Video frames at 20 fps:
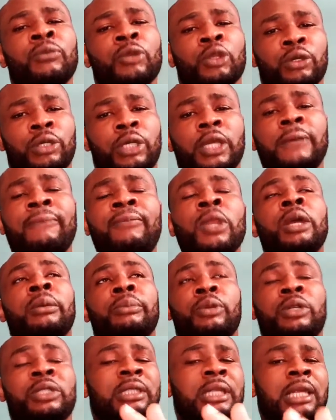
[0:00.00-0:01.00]
okay?
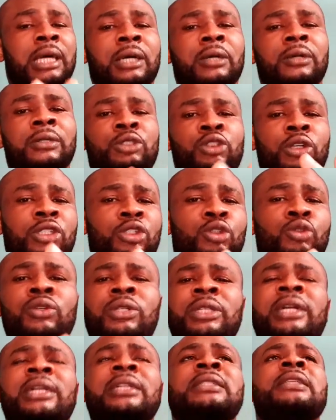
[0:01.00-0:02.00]
But now just know
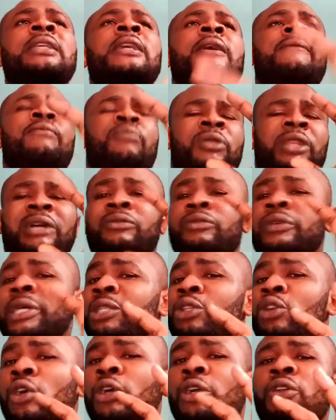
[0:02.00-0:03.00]
that the
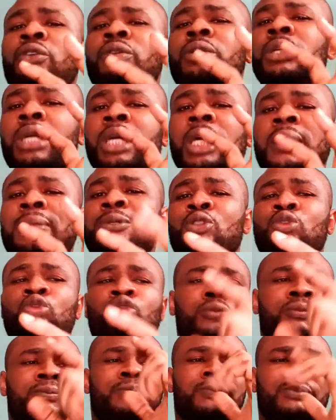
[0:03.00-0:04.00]
red oil helps
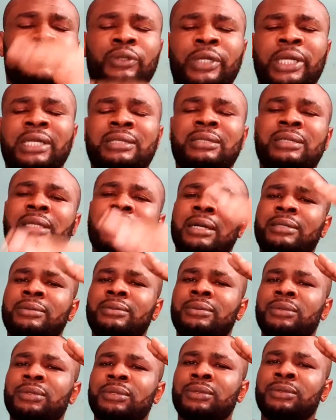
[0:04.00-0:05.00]
to break
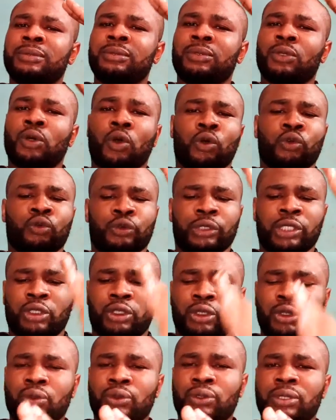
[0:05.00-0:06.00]
down or
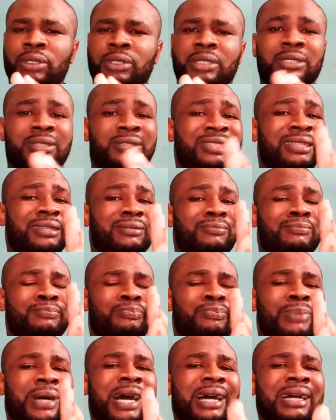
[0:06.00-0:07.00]
reduce the
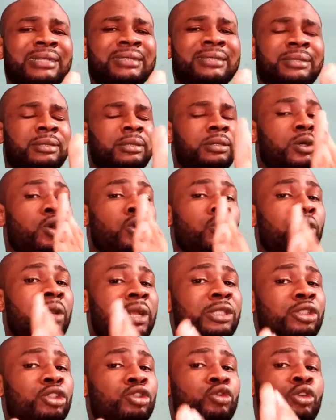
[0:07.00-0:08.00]
bad
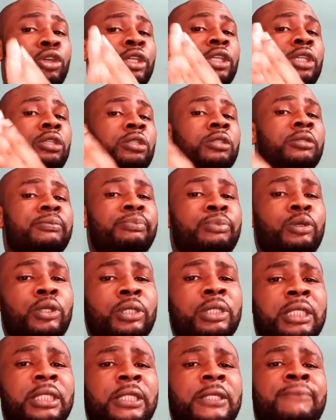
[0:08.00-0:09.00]
cholesterol in your
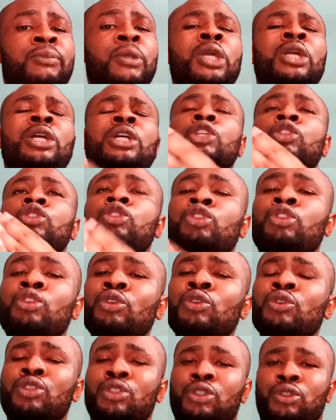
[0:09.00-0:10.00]
body
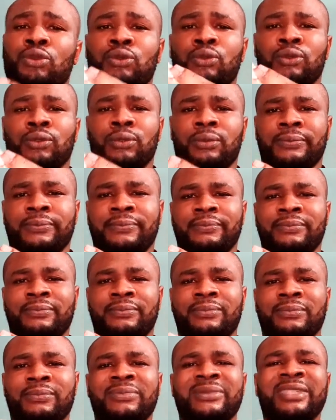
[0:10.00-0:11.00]
due to
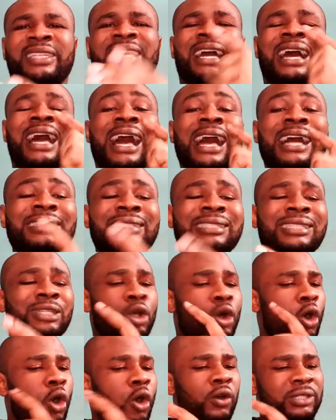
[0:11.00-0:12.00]
the
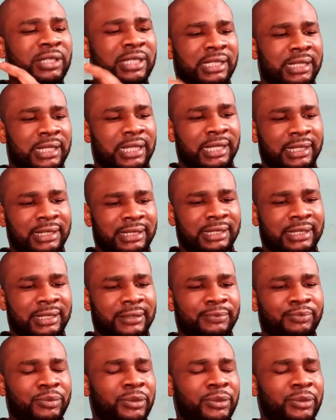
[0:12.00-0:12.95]
antioxidants.